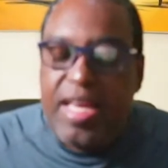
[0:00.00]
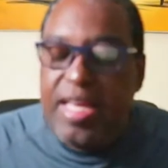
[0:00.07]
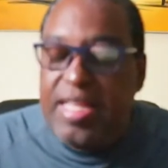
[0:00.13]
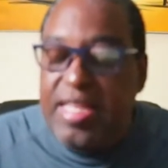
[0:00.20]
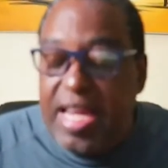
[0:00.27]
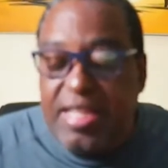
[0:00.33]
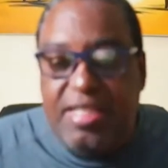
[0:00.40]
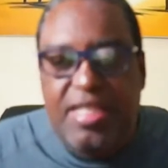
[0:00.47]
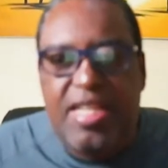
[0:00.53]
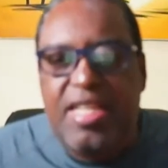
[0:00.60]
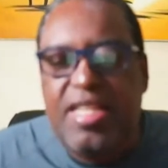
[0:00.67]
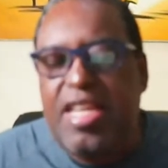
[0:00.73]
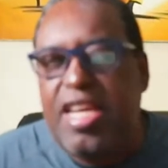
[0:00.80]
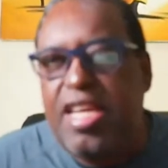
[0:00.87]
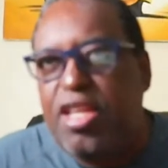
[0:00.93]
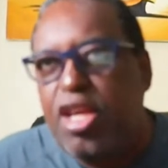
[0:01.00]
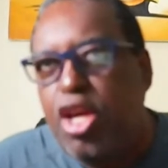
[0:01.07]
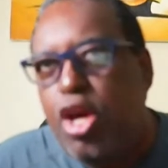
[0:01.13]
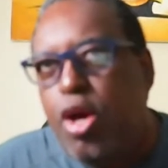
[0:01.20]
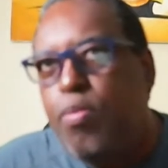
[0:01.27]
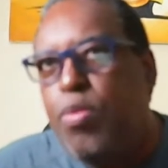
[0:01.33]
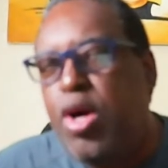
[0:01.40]
Yes, indeed.
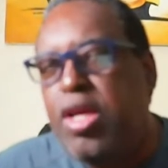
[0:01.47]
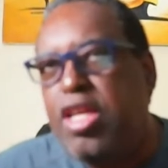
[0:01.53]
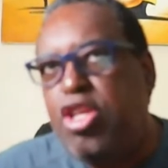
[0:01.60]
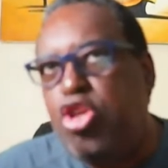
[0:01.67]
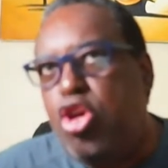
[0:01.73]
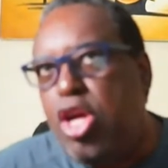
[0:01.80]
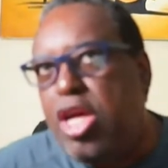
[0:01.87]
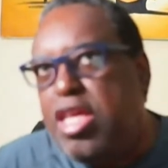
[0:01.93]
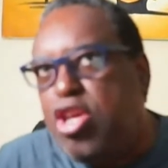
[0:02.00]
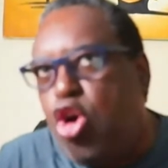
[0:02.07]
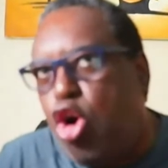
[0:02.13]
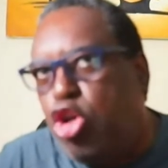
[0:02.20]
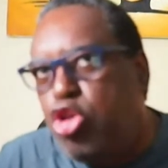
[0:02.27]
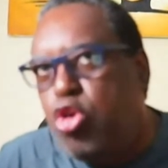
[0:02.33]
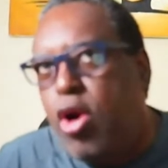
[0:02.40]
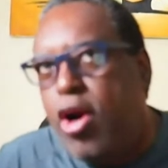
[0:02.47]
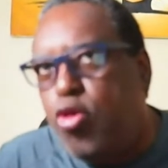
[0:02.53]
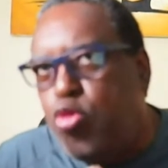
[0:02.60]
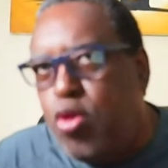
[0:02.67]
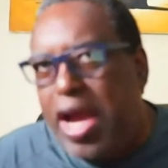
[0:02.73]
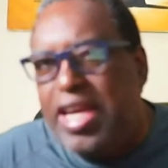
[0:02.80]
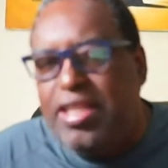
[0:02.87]
But you are
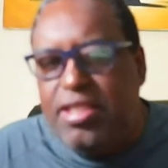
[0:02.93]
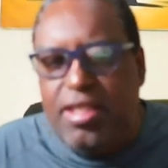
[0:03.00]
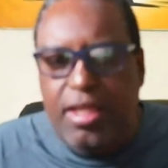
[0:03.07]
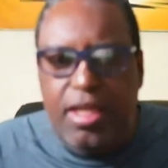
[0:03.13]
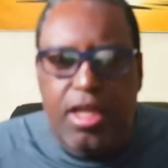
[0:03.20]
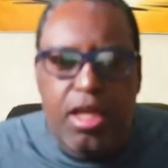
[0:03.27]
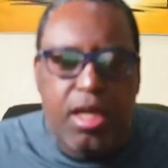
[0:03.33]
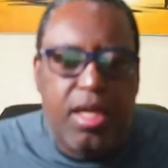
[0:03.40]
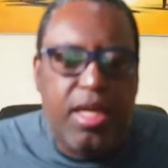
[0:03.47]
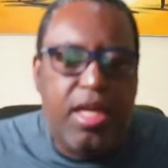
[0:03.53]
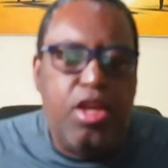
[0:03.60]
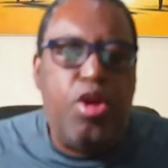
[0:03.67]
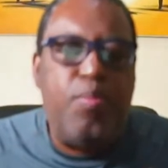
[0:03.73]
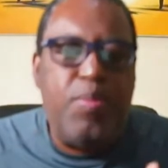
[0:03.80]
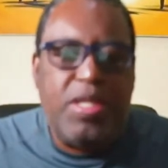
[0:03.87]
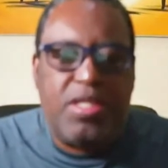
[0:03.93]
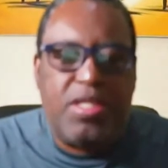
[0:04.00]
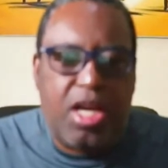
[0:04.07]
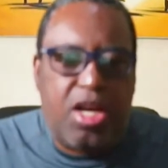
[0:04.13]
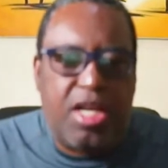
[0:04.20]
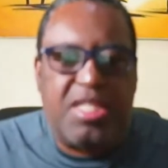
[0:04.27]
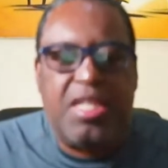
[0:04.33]
right,
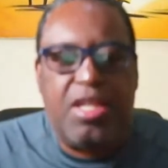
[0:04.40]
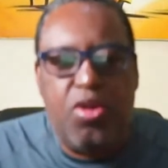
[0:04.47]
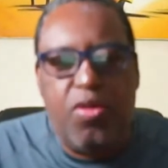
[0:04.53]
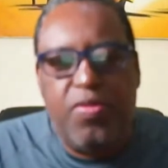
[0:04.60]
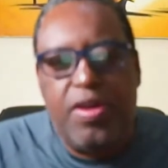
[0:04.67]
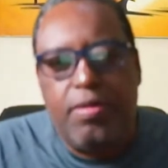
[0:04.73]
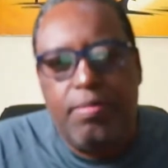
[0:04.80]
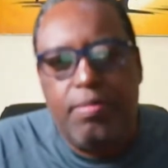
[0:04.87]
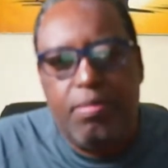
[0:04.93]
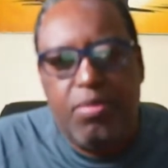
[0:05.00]
Mr. Casanova.